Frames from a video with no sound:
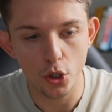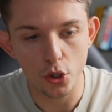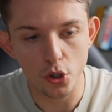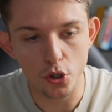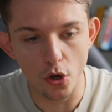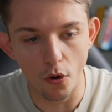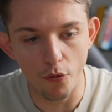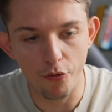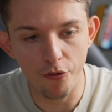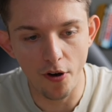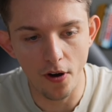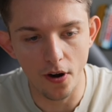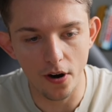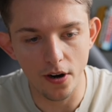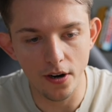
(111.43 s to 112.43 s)
So
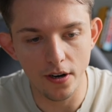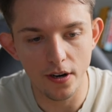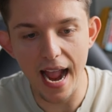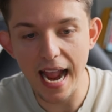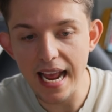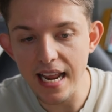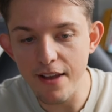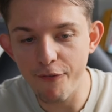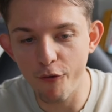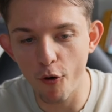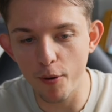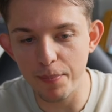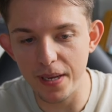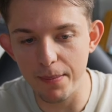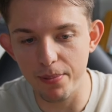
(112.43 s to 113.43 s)
far,
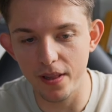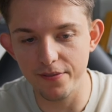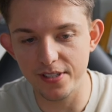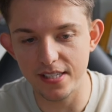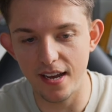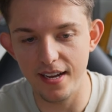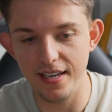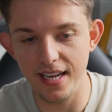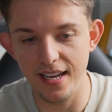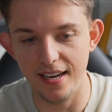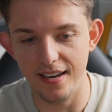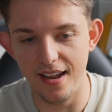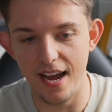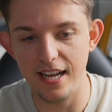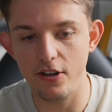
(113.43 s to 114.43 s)
84 people have signed
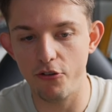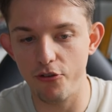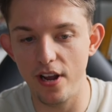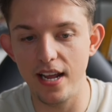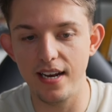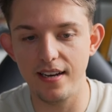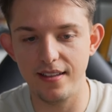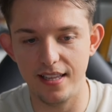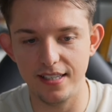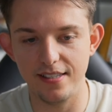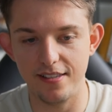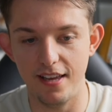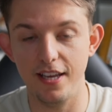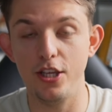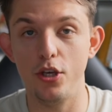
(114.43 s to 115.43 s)
in. I created
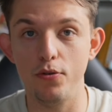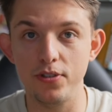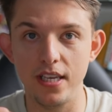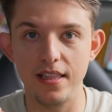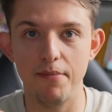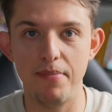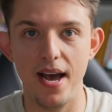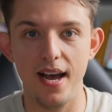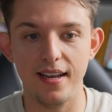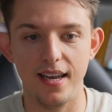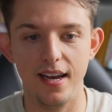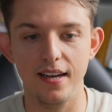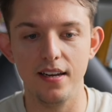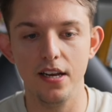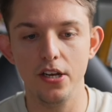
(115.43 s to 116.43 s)
this thing using the
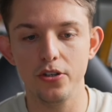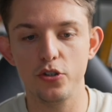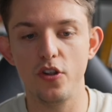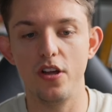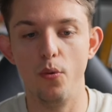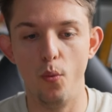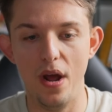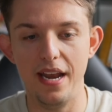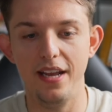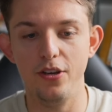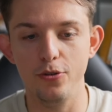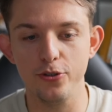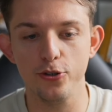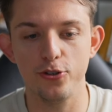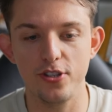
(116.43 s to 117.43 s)
backend so that when a
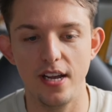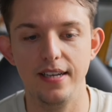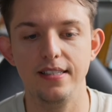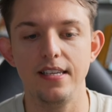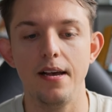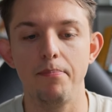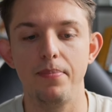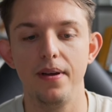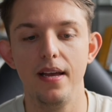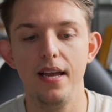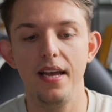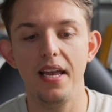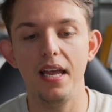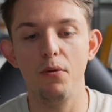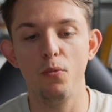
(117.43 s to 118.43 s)
user signs up,
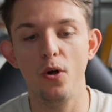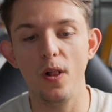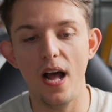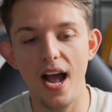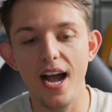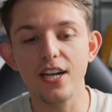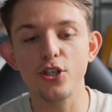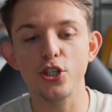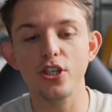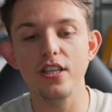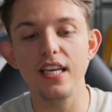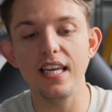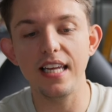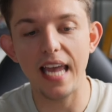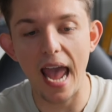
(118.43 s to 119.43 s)
it will
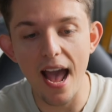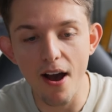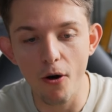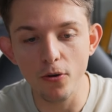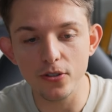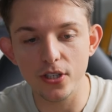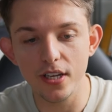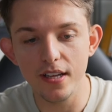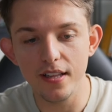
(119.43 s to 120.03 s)
actually count